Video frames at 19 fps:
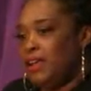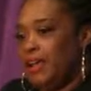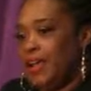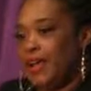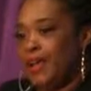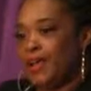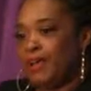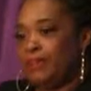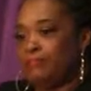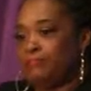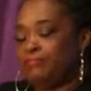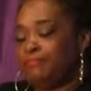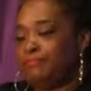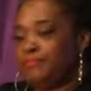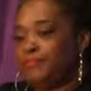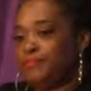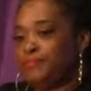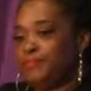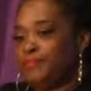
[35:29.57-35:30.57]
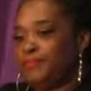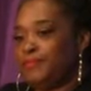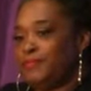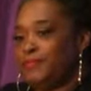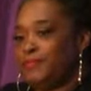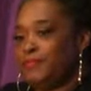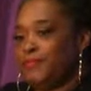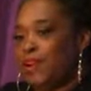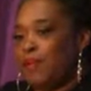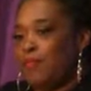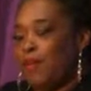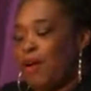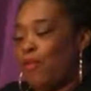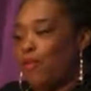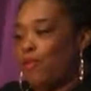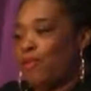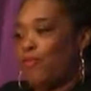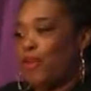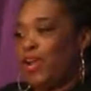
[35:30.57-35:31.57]

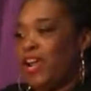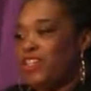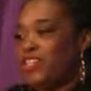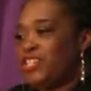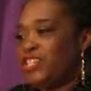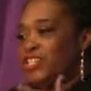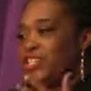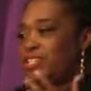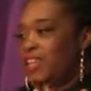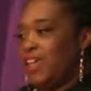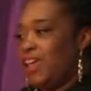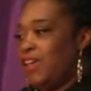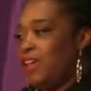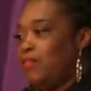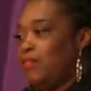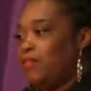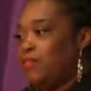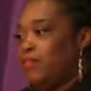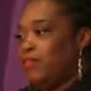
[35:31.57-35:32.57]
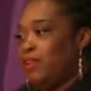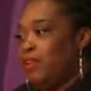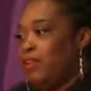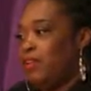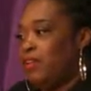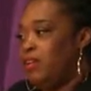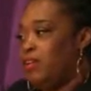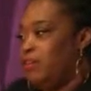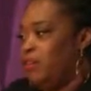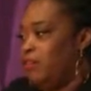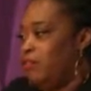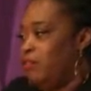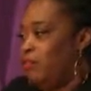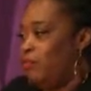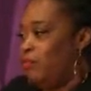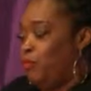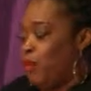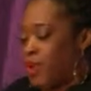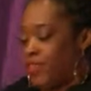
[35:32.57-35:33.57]
about what I should say,
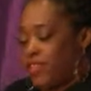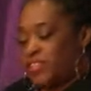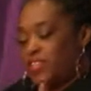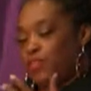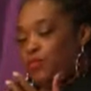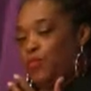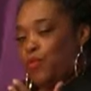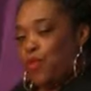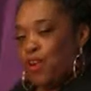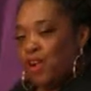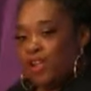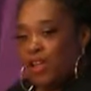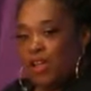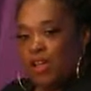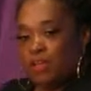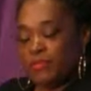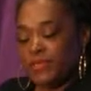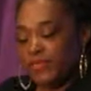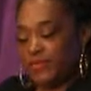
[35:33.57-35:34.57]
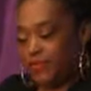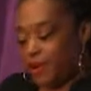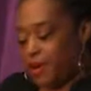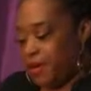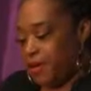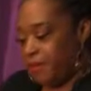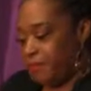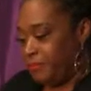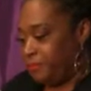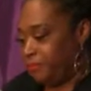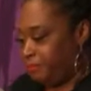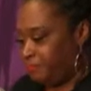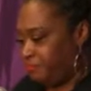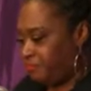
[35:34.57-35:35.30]
where this award comes from.